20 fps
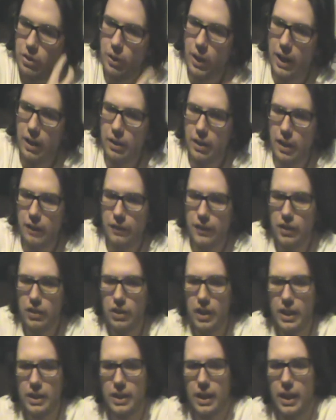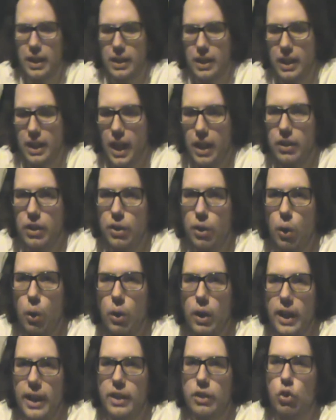I don't know. It feels like that he has this whole
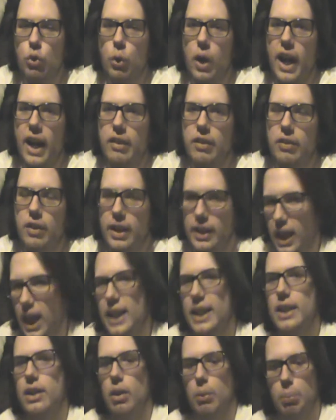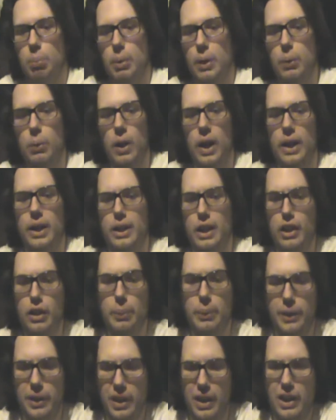like drive of like I need to be right, I need to
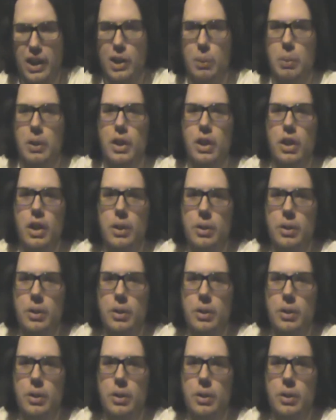be good, I need to be good.